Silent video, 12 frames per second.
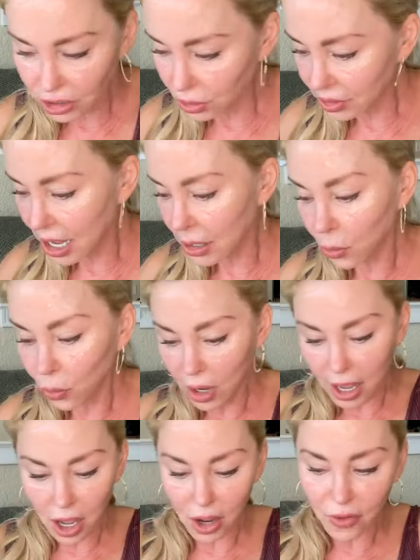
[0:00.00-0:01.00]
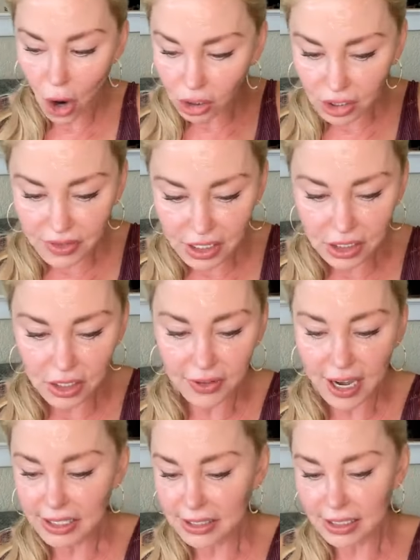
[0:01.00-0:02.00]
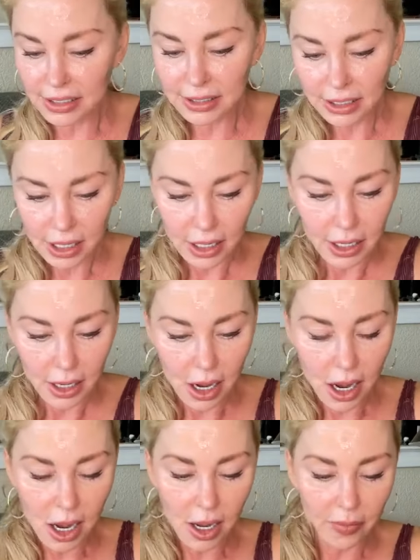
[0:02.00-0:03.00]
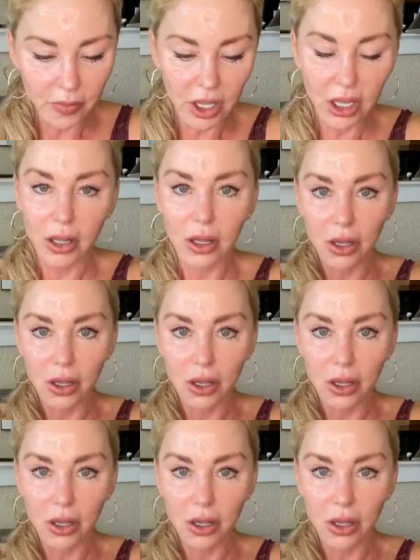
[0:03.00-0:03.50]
I do that, of all of these devices, um,